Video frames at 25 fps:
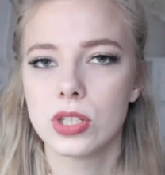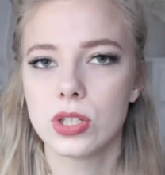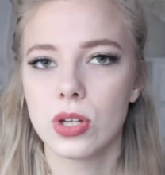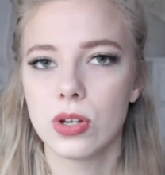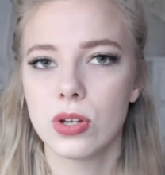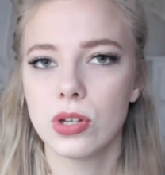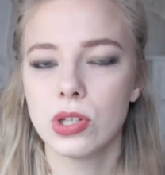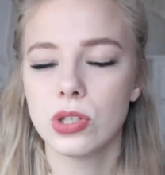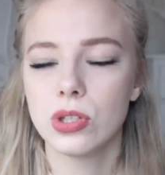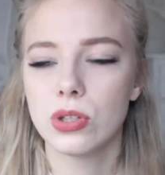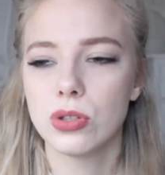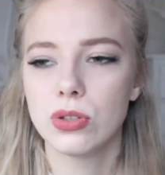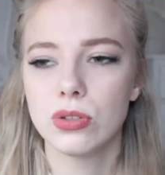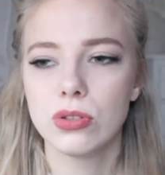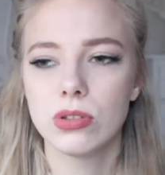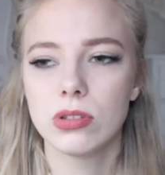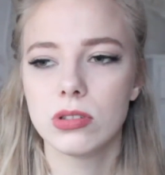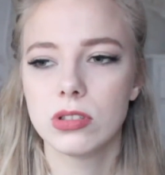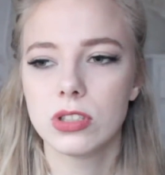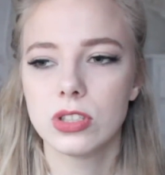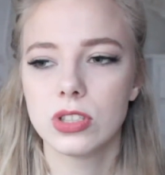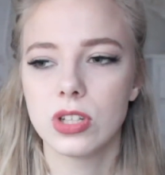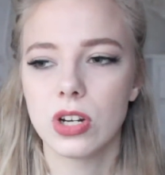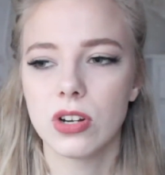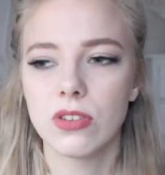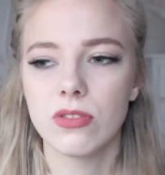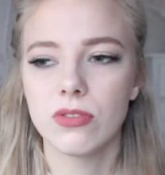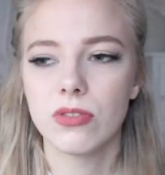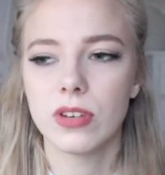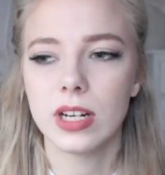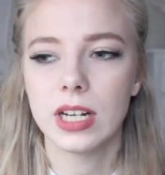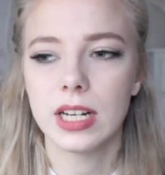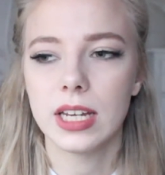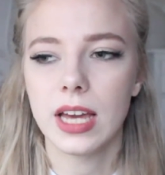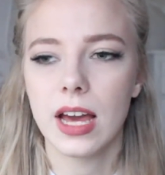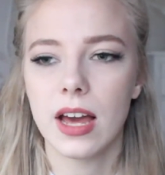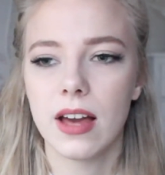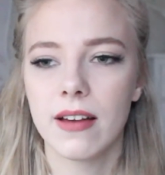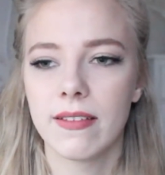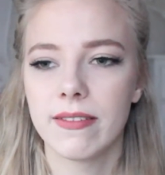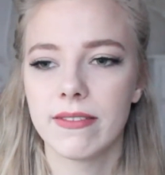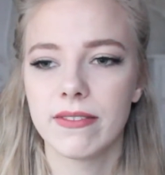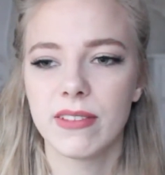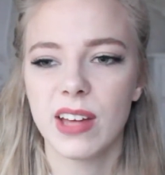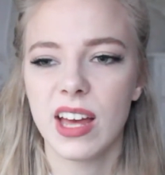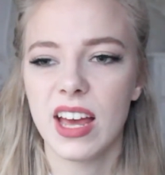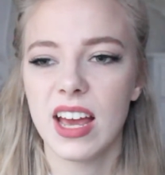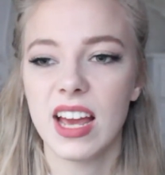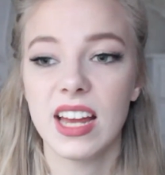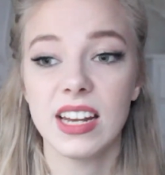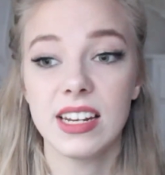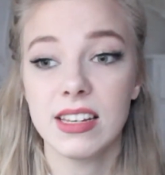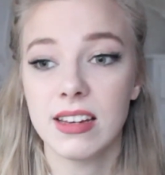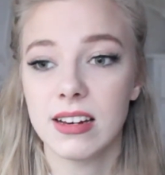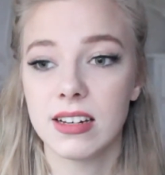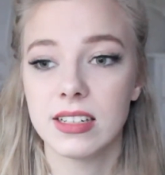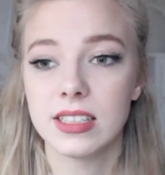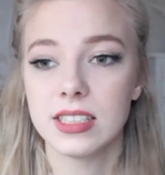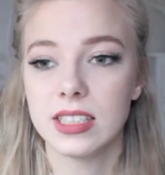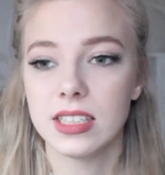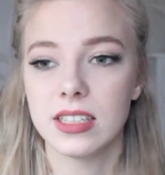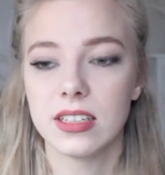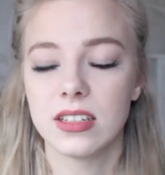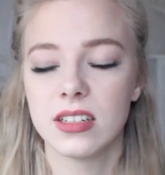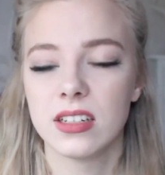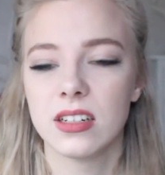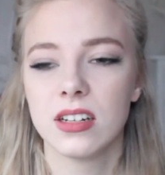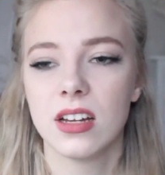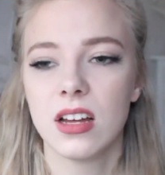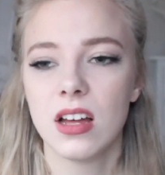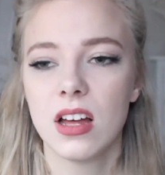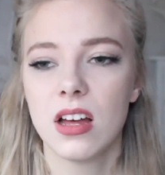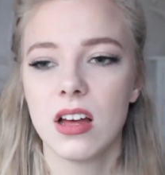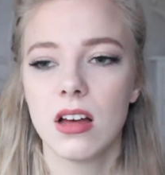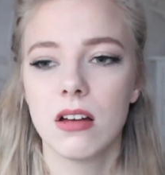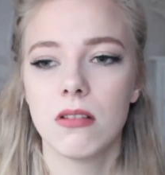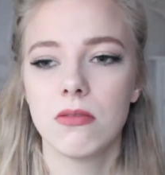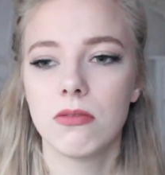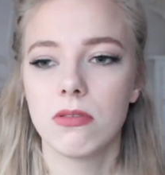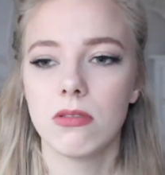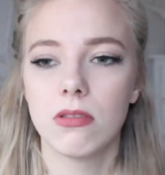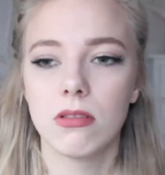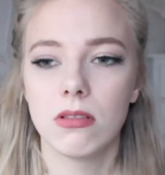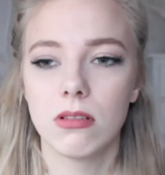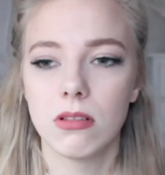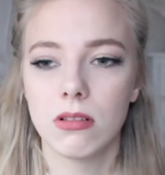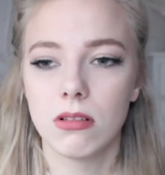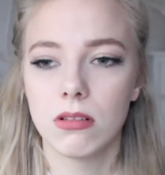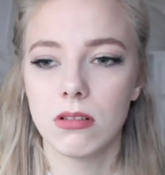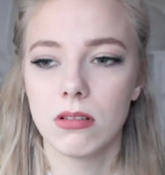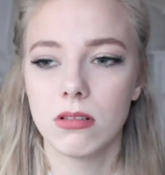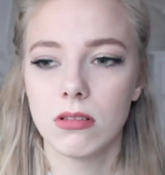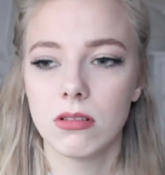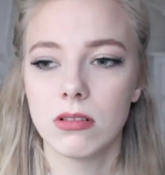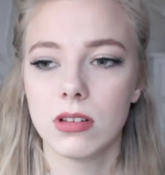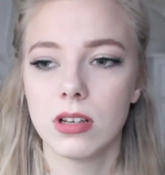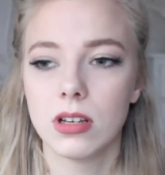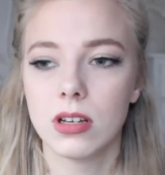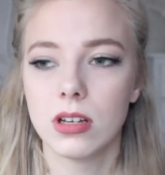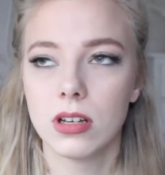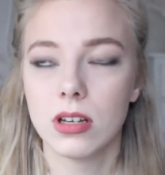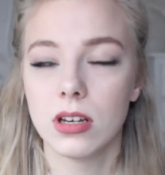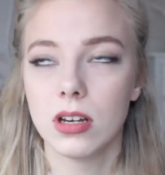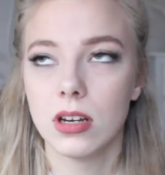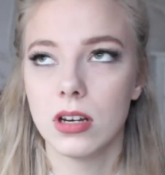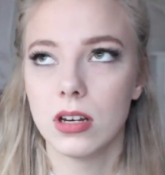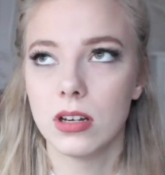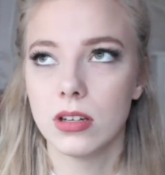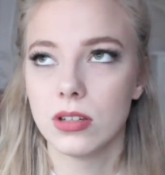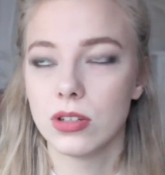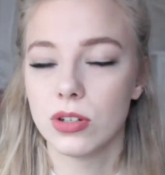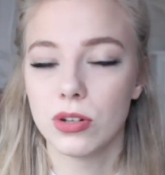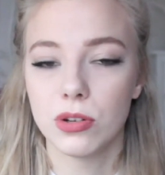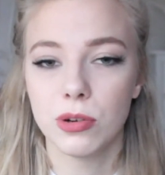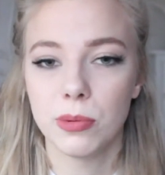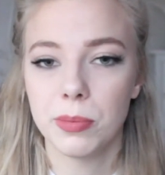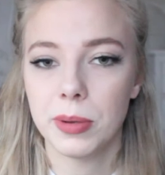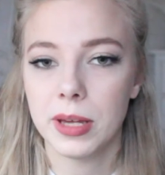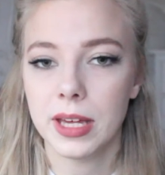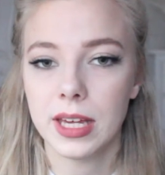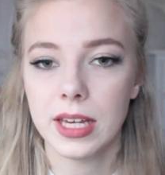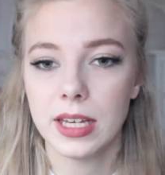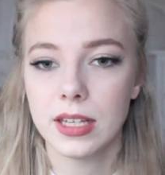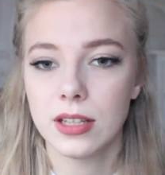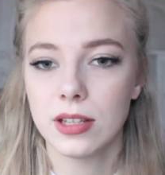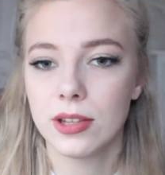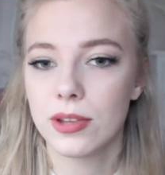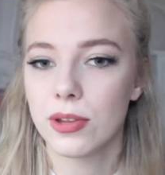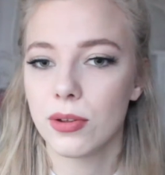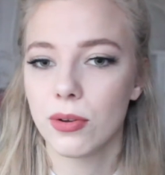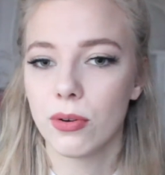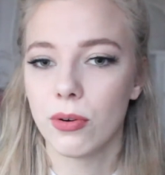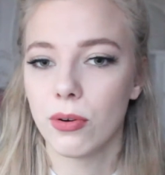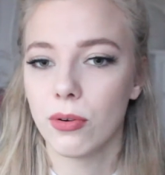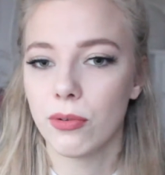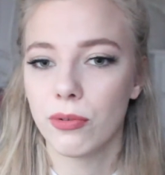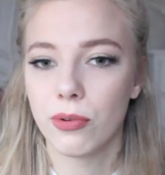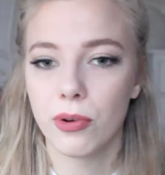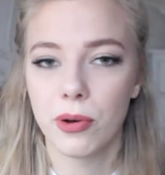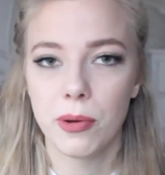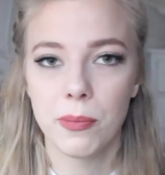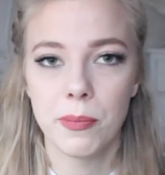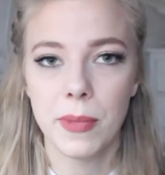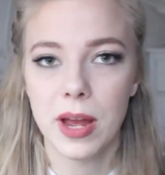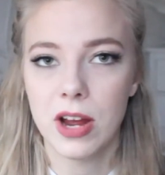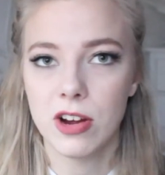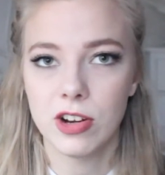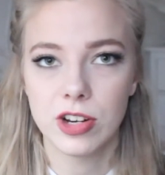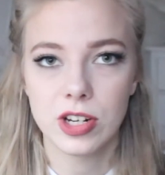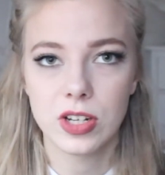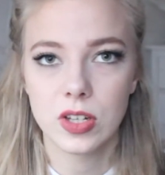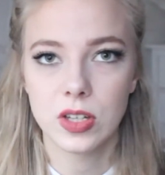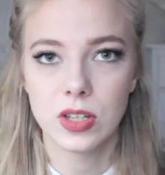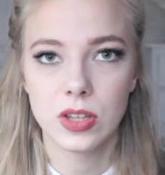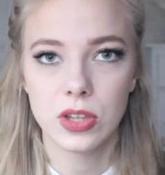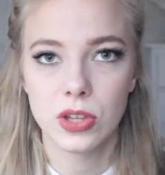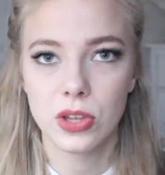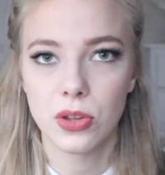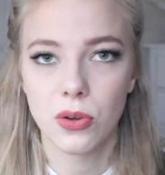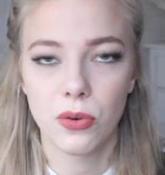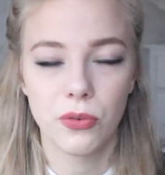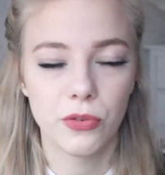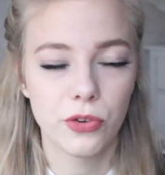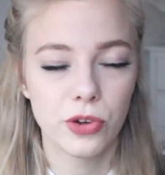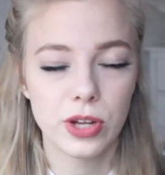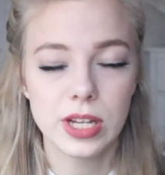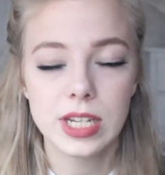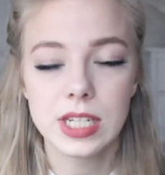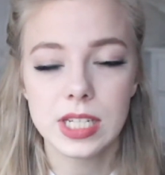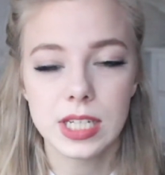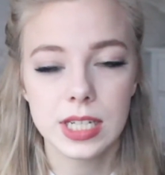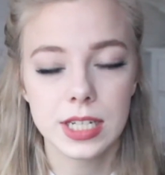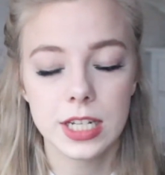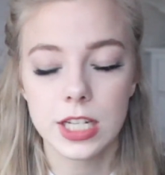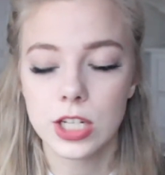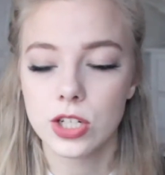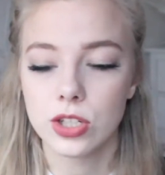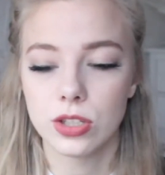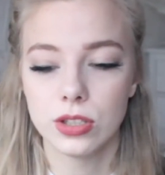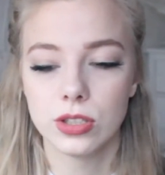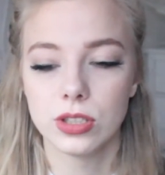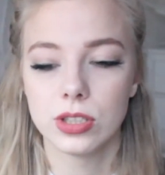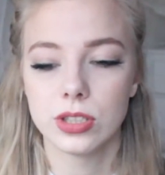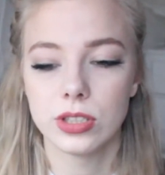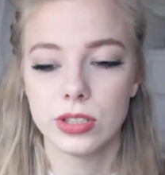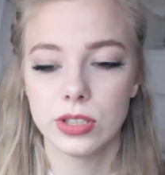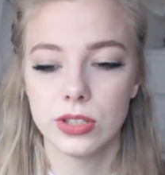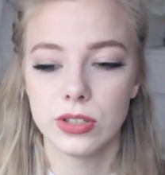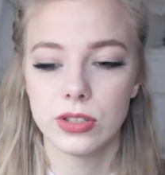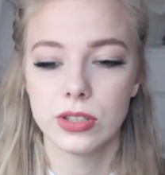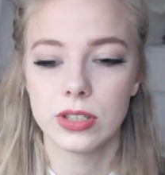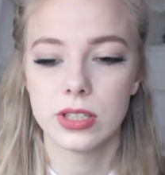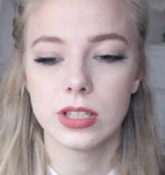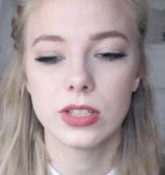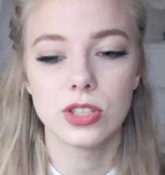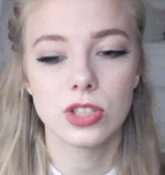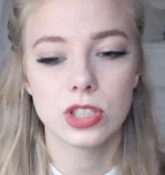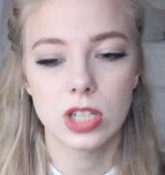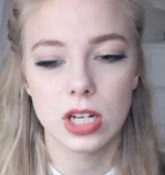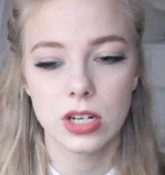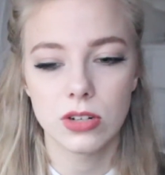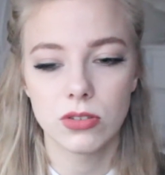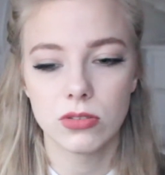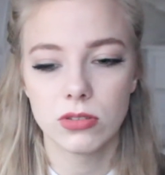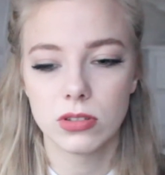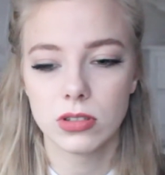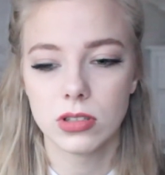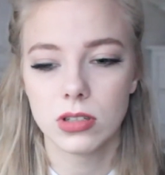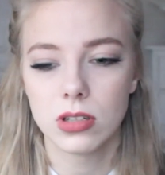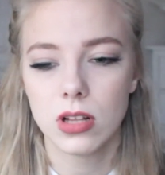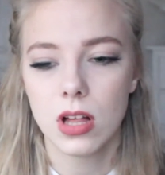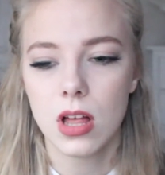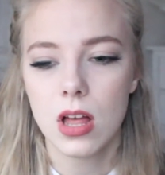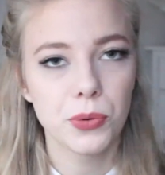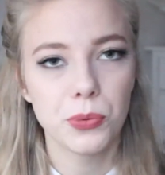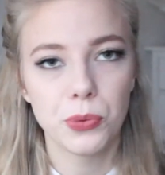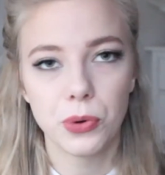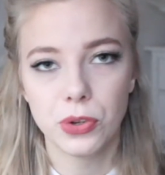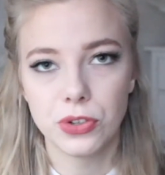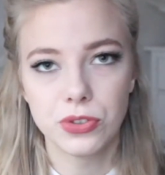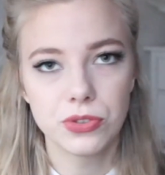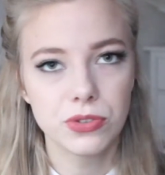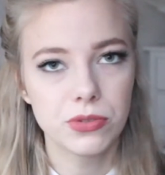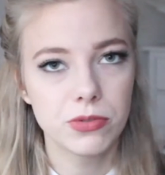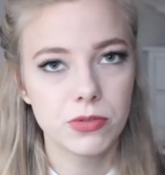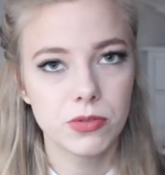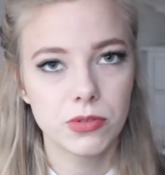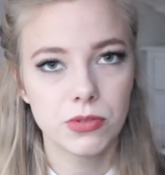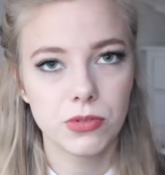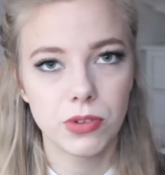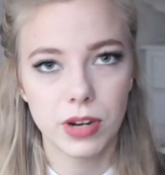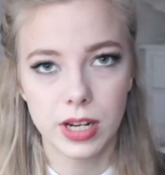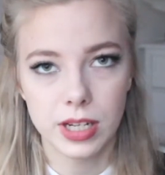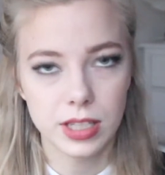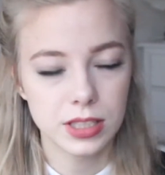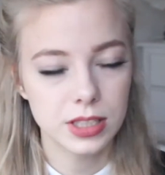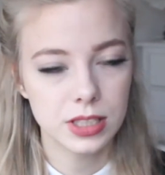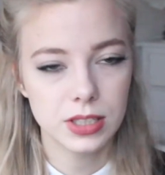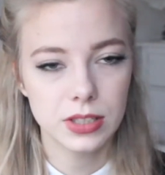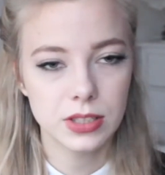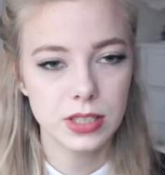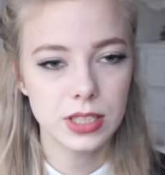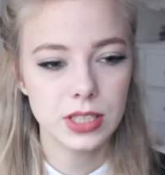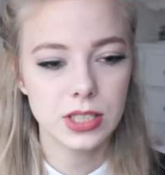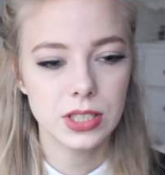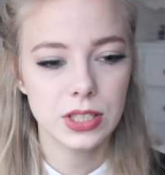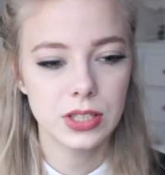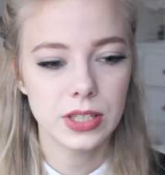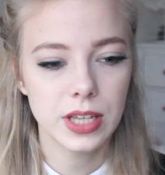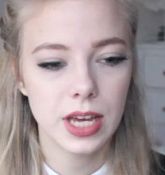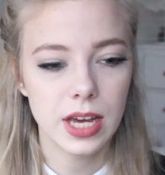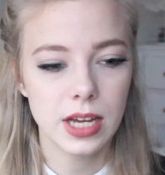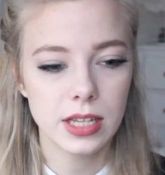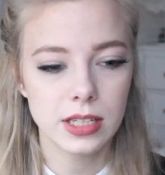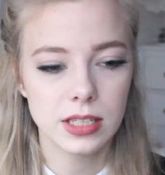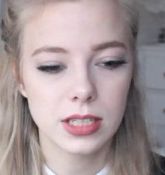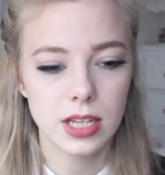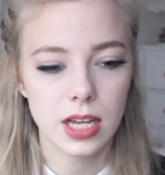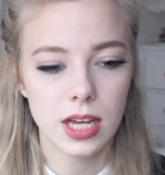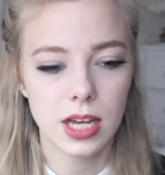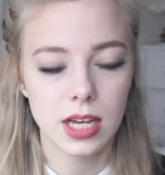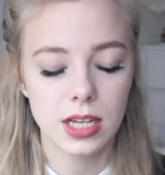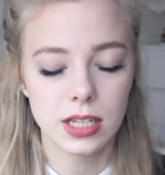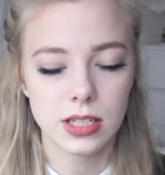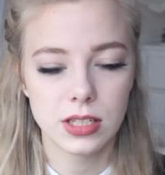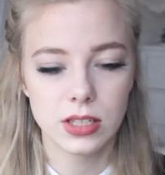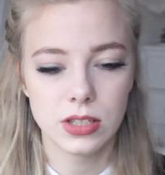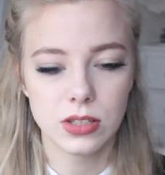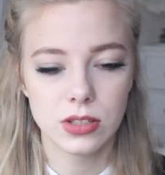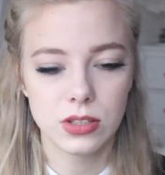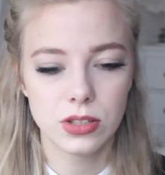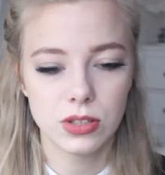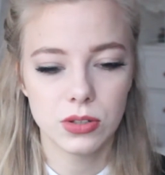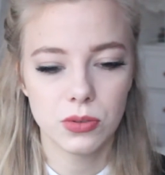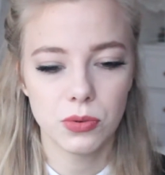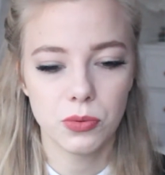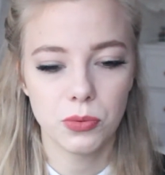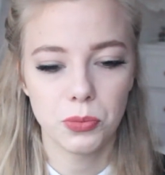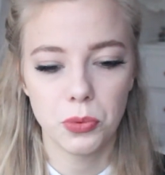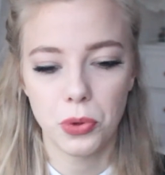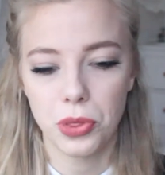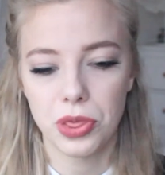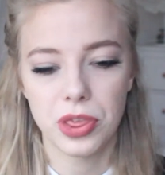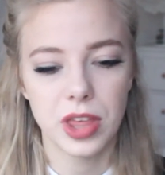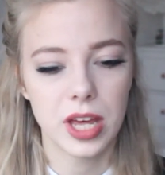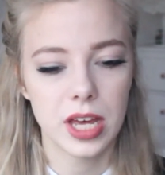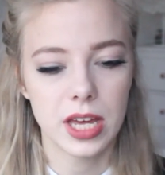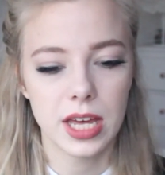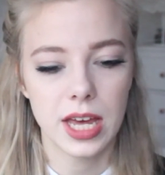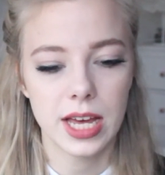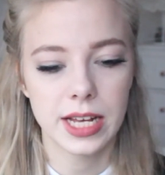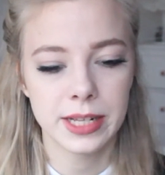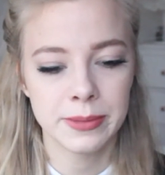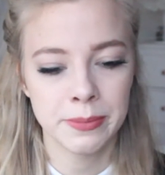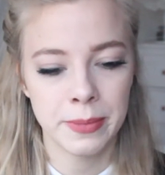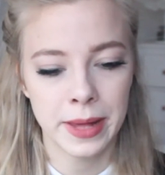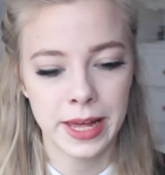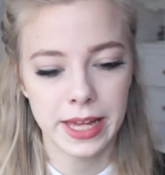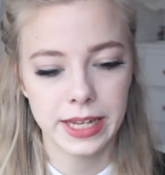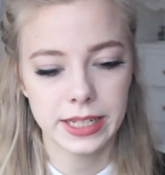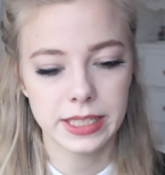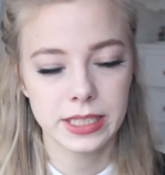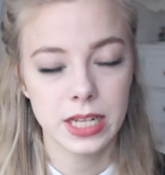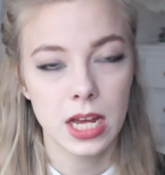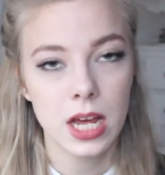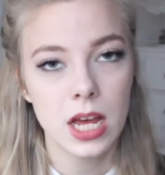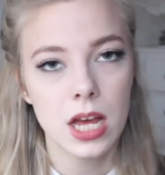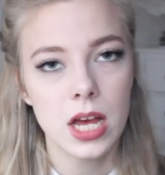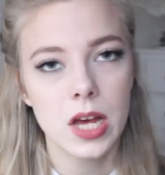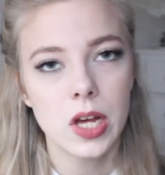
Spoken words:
so you don't really have any idea for Europeans or for Americans or for international students in general what grades you need to get and what they expect.